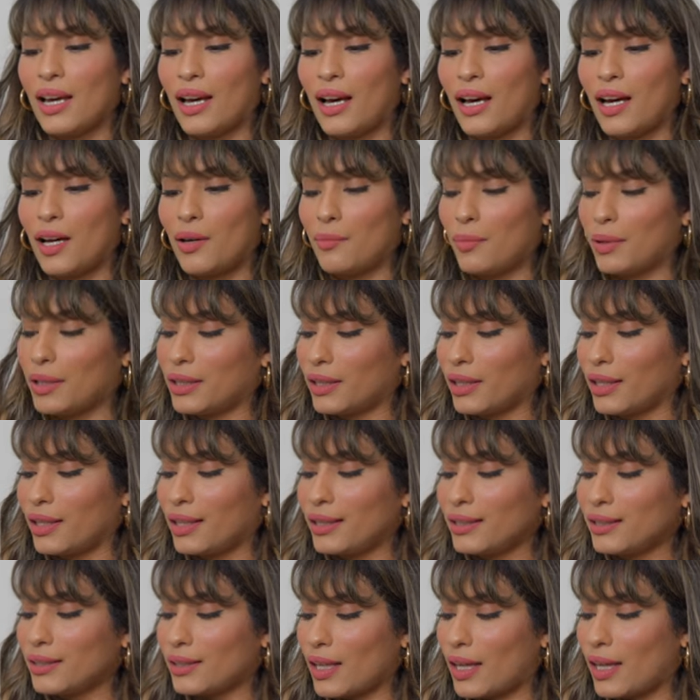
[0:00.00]
Um, but
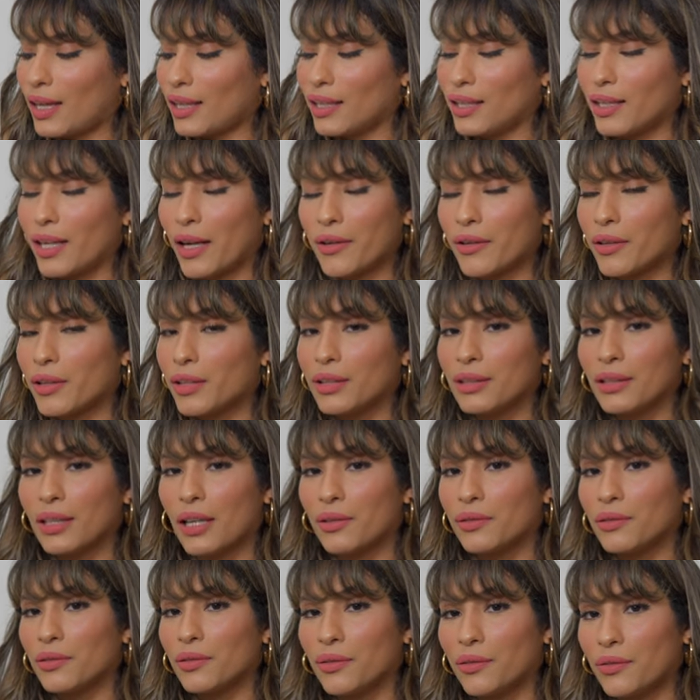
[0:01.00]
these I narrowed
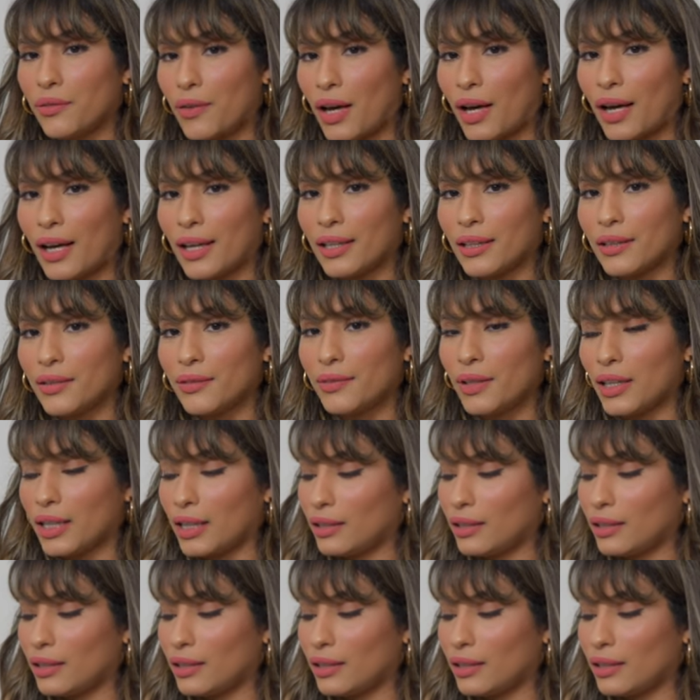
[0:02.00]
down to five